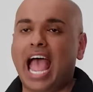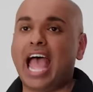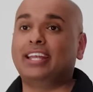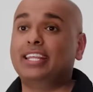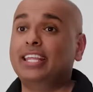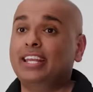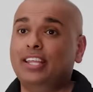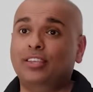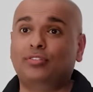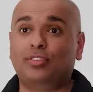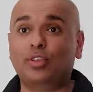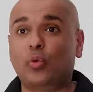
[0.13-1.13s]
At
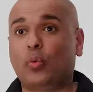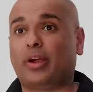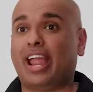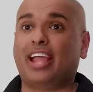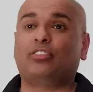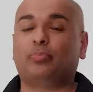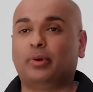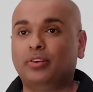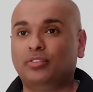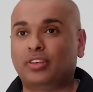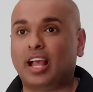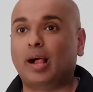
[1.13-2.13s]
TDECU, we're
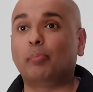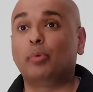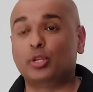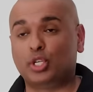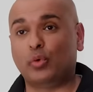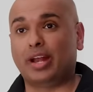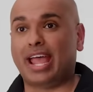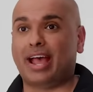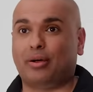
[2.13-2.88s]
experts to help put you in a